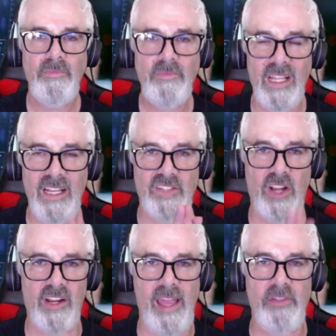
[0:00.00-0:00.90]
Because our
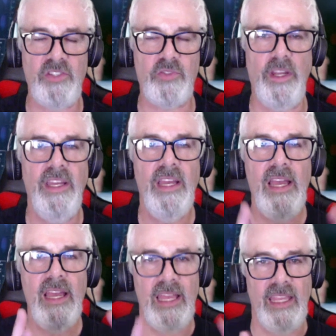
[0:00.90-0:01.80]
chemistry,
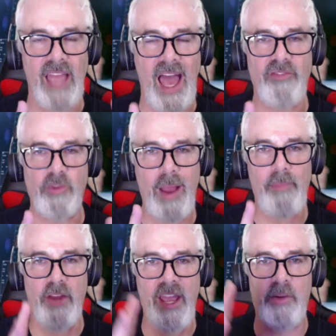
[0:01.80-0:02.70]
you have to wrap
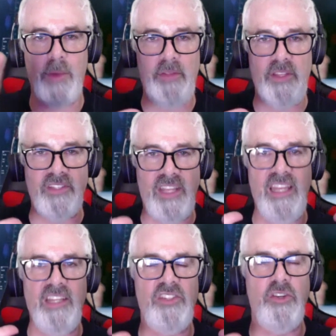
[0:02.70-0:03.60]
your head around this. It
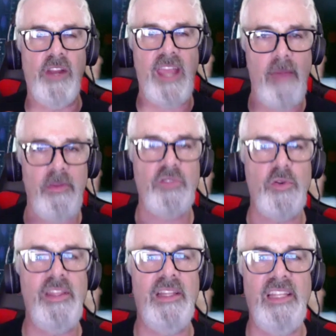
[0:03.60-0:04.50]
is your chemistry
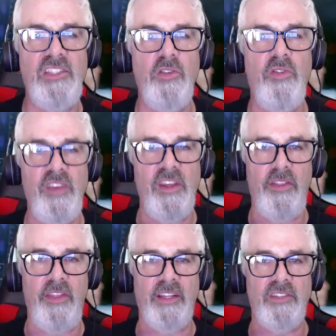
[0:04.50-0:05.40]
that lets you feel
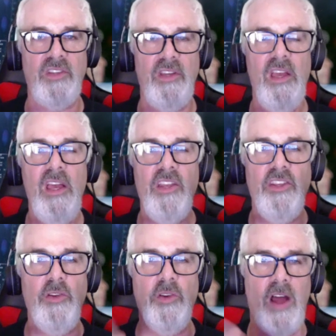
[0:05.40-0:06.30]
things.
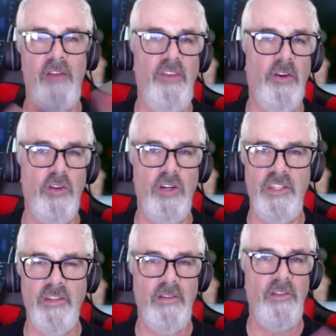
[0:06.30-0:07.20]
You do not feel good.
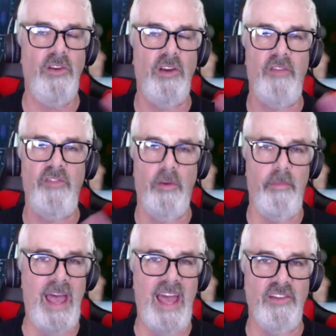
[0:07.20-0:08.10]
You do not feel
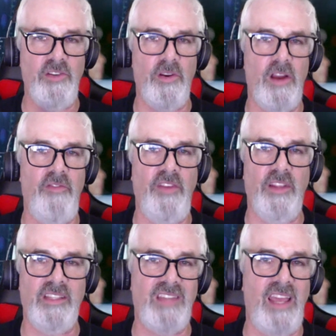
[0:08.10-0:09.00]
bad. You do not feel
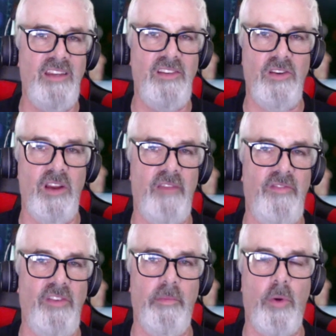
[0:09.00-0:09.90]
excited. You do not
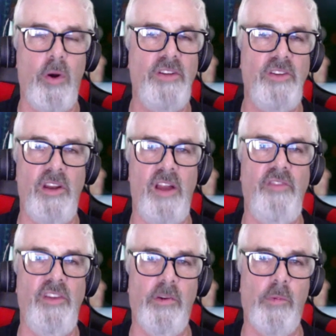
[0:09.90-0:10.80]
feel bored. You do not
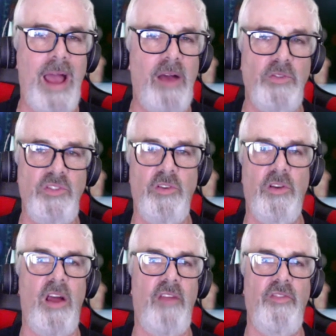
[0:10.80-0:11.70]
feel aroused. You do
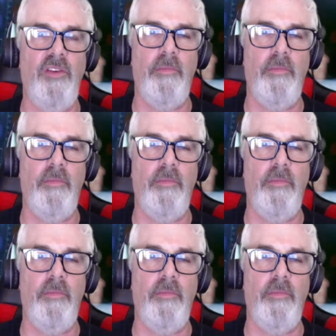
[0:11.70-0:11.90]
not feel,